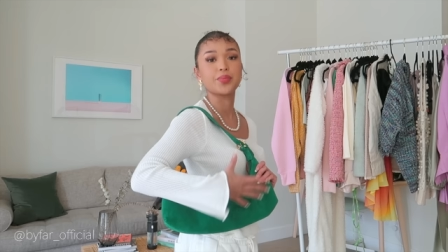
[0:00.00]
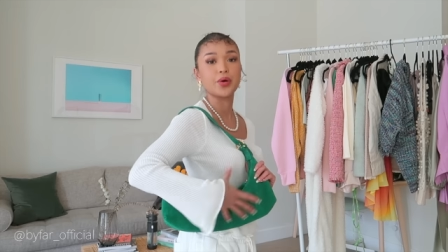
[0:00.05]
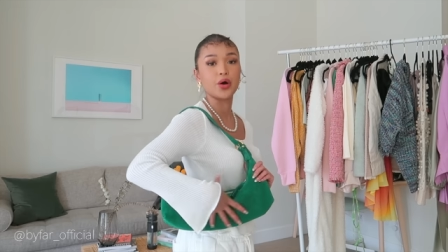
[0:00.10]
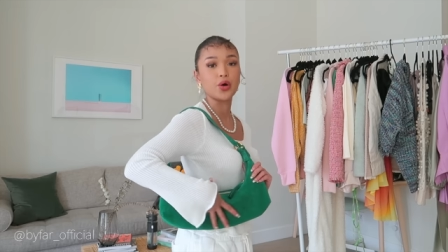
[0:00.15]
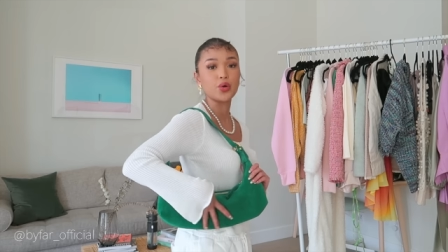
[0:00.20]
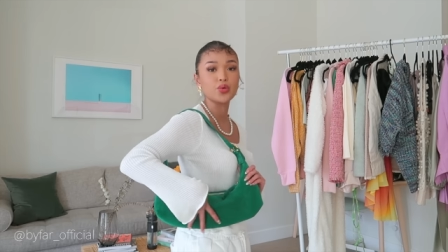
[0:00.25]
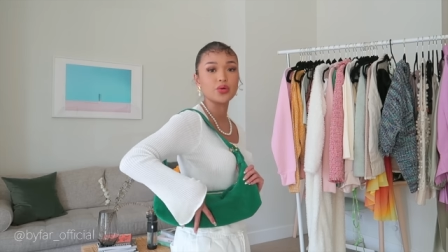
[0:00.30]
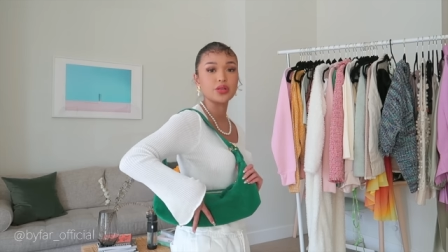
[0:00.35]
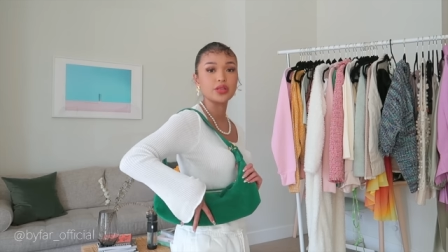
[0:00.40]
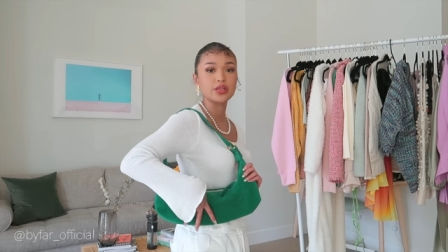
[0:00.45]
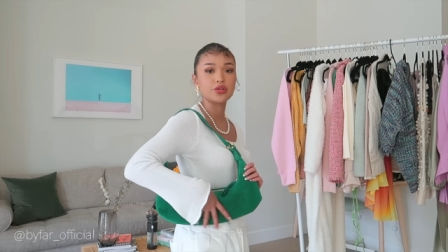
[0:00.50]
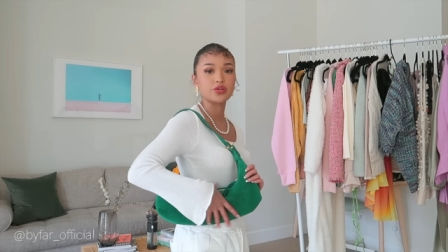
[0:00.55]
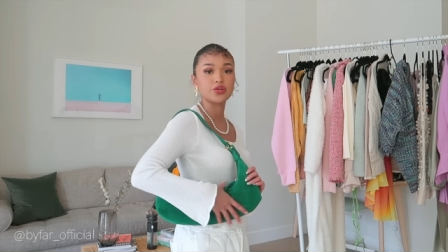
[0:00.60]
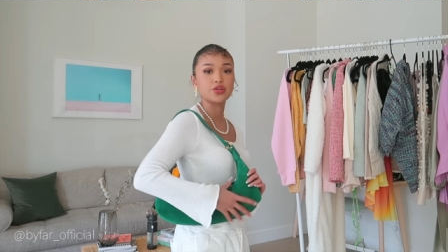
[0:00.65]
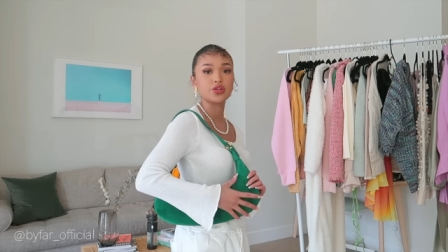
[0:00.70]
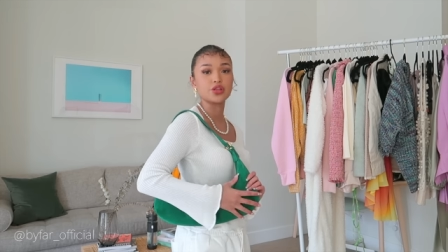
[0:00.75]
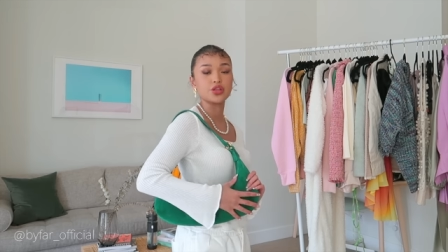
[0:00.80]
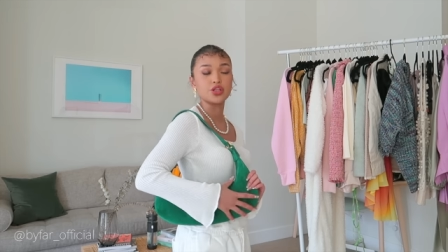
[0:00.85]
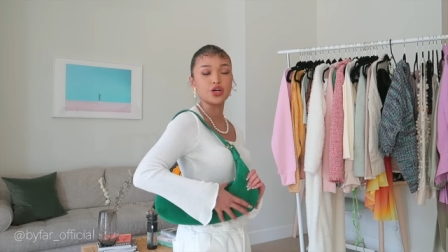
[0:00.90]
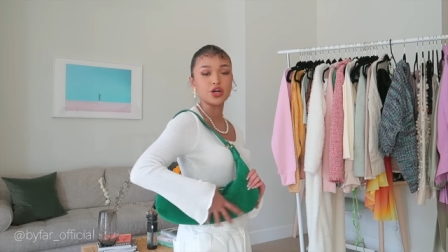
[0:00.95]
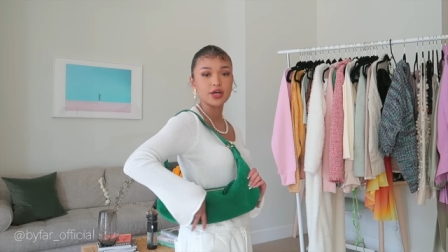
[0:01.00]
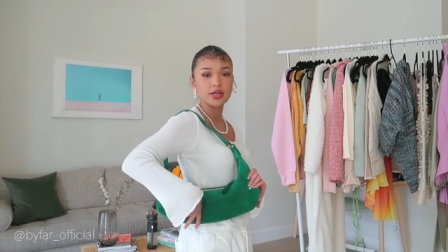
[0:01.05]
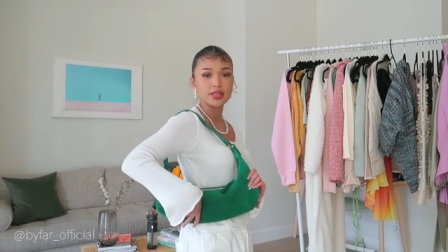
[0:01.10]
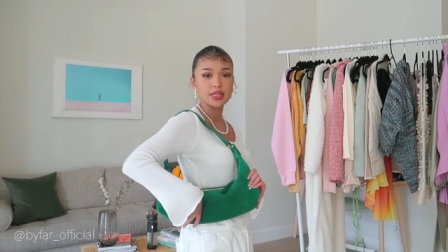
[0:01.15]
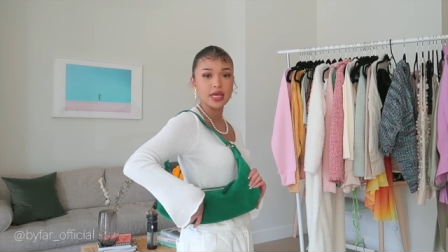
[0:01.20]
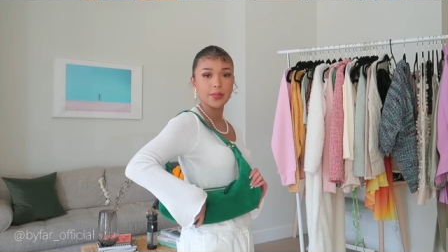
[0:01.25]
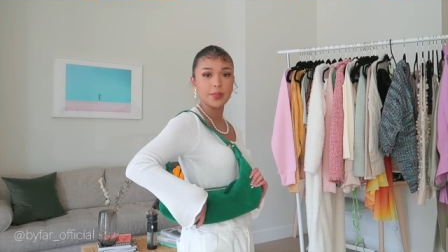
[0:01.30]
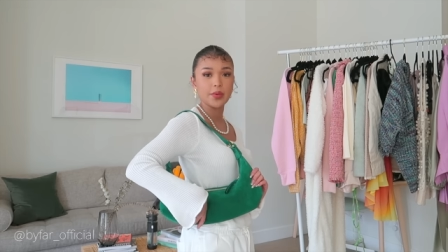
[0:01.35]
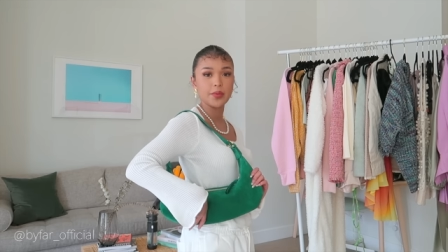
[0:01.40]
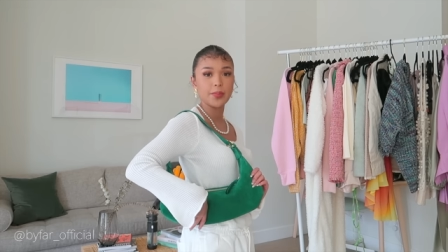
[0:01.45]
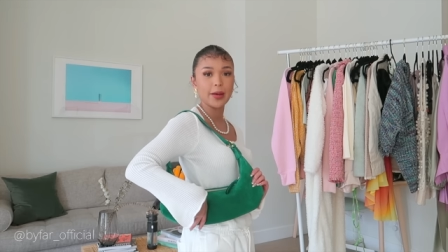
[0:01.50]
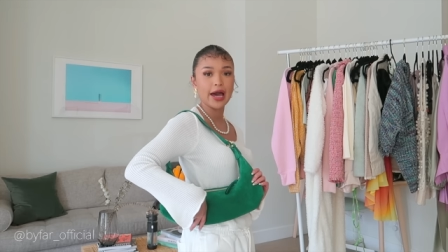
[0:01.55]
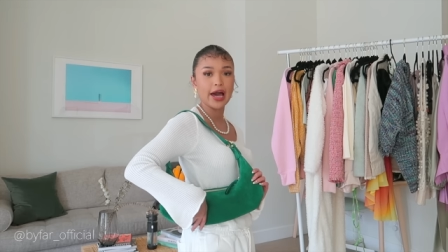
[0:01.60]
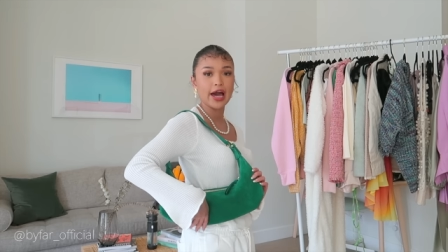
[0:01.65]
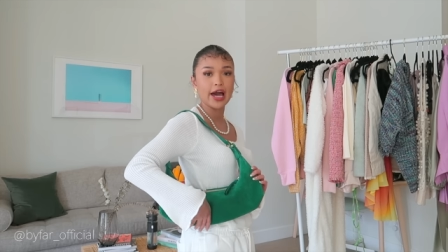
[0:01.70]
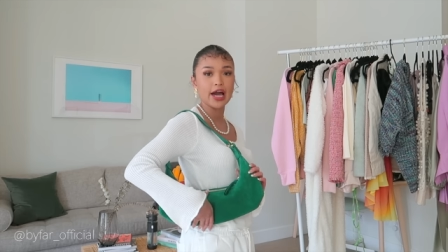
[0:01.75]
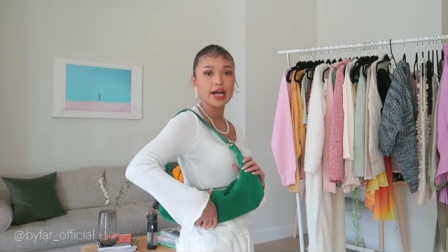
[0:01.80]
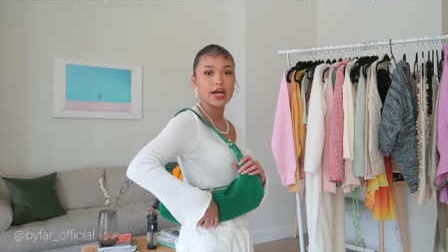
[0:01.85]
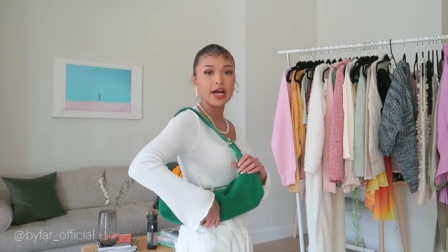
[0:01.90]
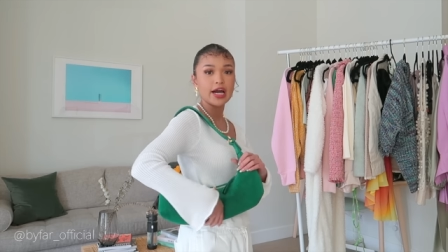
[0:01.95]
boat little look type of
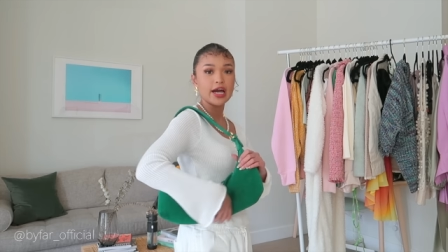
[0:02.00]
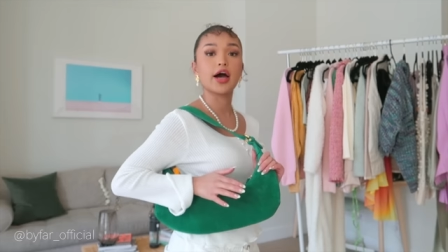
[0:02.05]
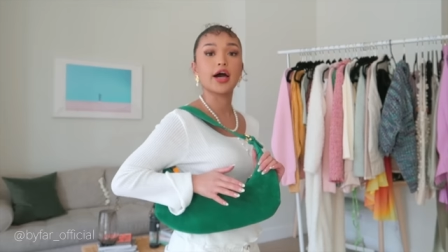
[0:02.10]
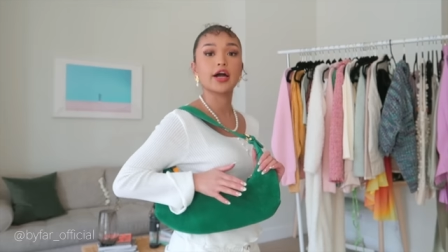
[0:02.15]
bag.